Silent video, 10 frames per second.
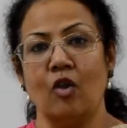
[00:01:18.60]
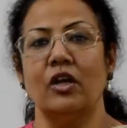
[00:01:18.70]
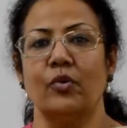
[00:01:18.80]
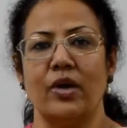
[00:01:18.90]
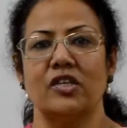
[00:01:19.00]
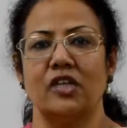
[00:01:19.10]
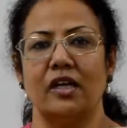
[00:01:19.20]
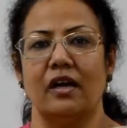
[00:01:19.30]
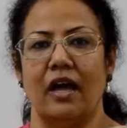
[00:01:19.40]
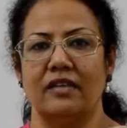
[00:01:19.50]
the question
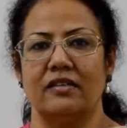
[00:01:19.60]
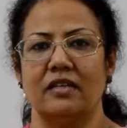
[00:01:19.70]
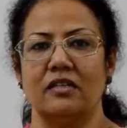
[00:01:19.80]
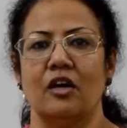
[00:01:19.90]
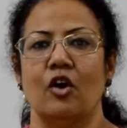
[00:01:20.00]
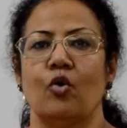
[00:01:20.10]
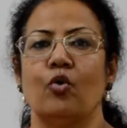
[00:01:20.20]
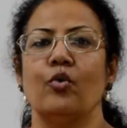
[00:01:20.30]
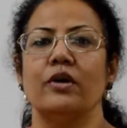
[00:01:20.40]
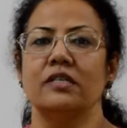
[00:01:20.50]
arises,
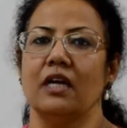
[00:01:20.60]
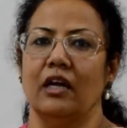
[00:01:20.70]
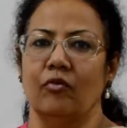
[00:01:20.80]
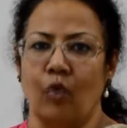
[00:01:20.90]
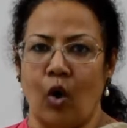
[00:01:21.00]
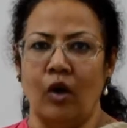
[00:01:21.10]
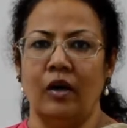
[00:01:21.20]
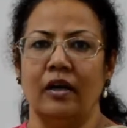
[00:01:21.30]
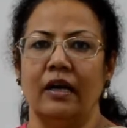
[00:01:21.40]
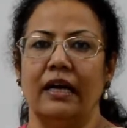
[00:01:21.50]
who is
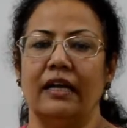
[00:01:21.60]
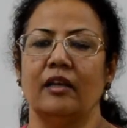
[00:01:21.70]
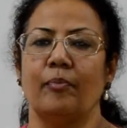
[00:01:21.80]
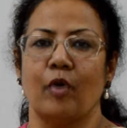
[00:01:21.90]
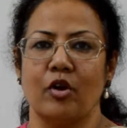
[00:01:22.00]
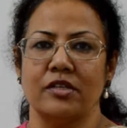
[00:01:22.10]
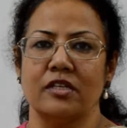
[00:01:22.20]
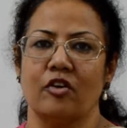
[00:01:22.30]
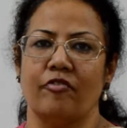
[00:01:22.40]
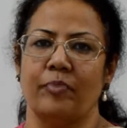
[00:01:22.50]
involved in the
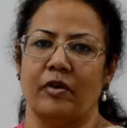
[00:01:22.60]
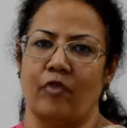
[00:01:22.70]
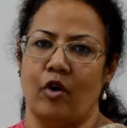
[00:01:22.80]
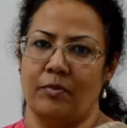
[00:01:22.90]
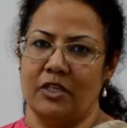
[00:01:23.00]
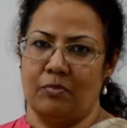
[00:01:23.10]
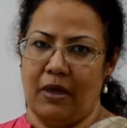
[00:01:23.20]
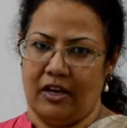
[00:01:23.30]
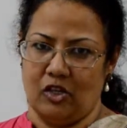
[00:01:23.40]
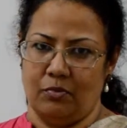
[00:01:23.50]
process of performance
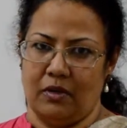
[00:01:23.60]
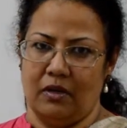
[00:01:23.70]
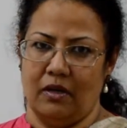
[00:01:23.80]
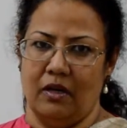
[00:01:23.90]
management?